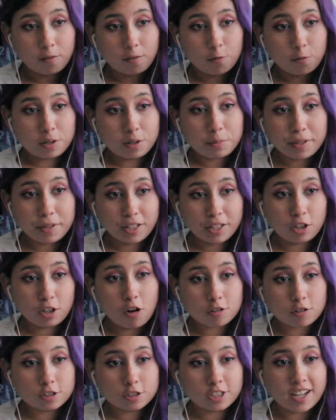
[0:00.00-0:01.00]
What
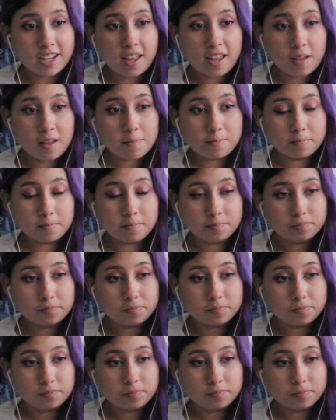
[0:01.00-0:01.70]
belongs to him.